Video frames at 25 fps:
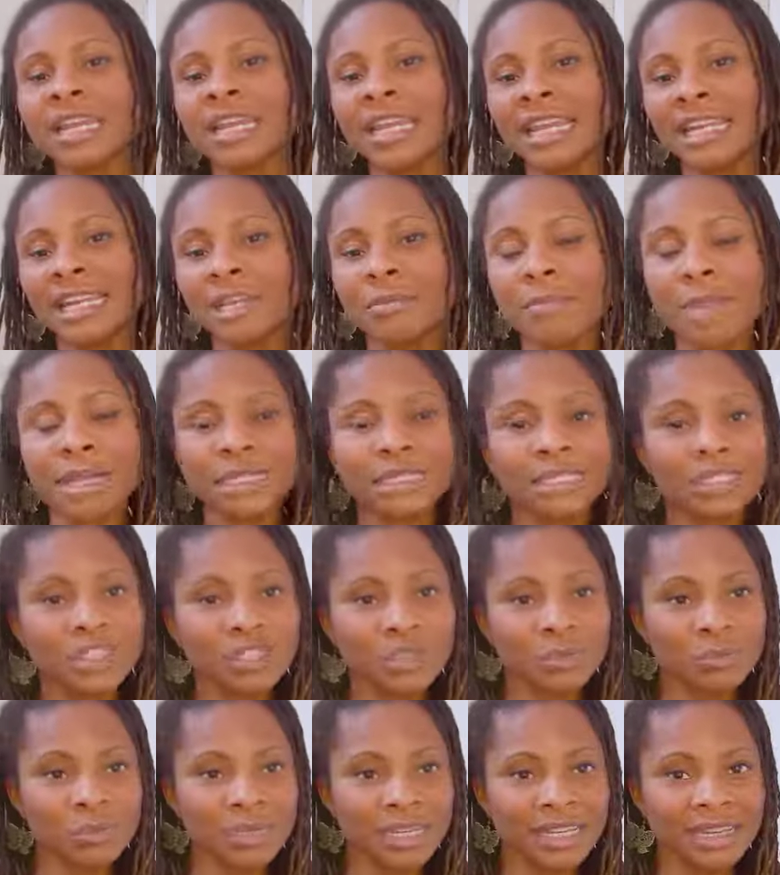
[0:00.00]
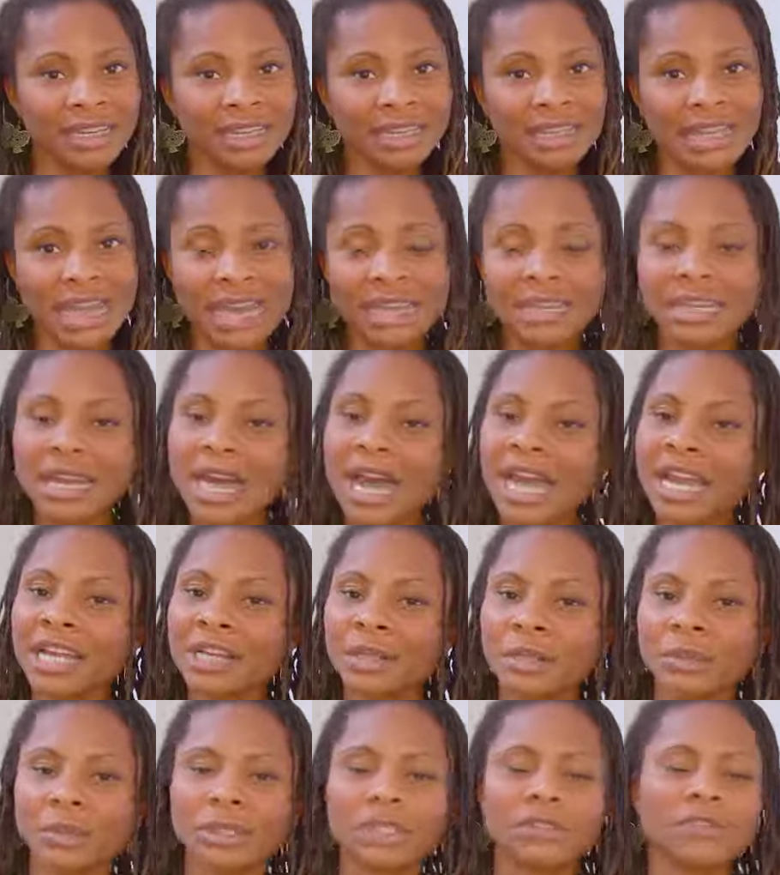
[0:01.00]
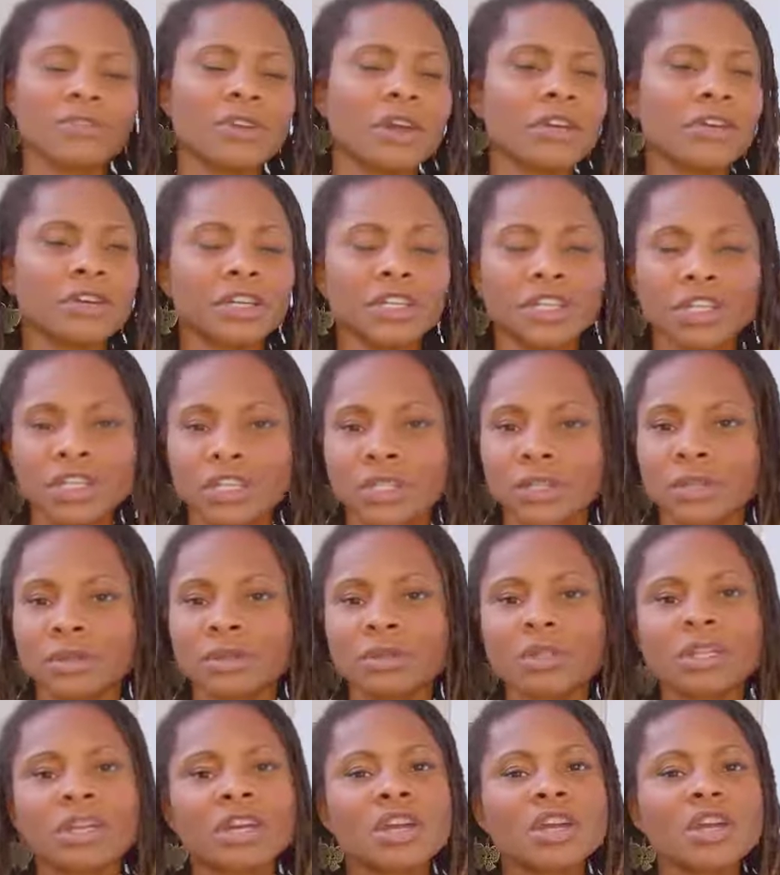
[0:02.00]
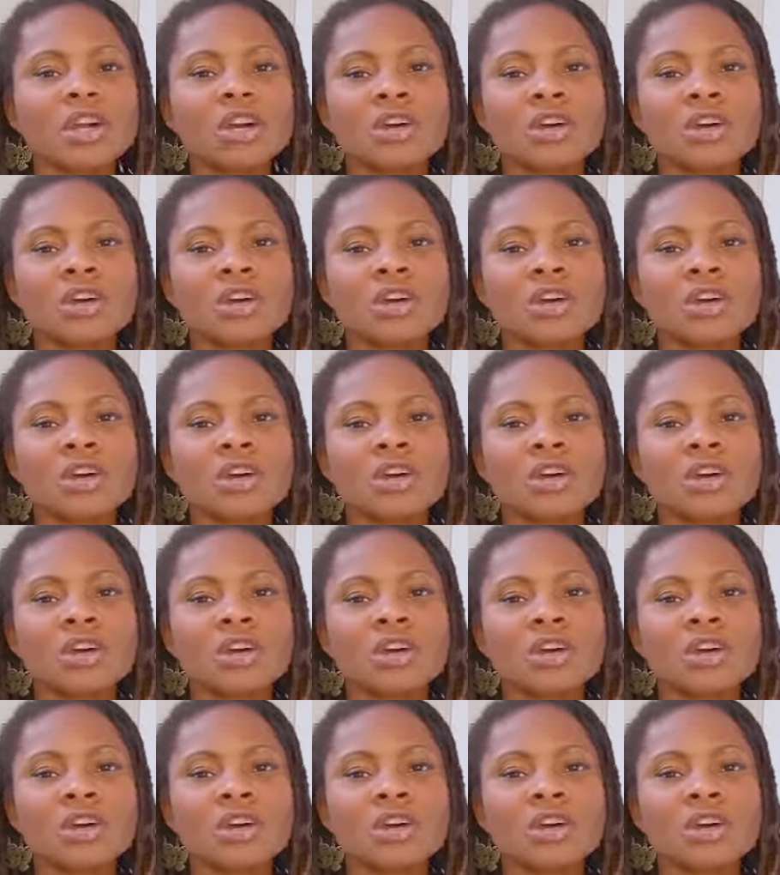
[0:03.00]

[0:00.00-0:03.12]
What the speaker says: and then he messaged me that night. He was very cute.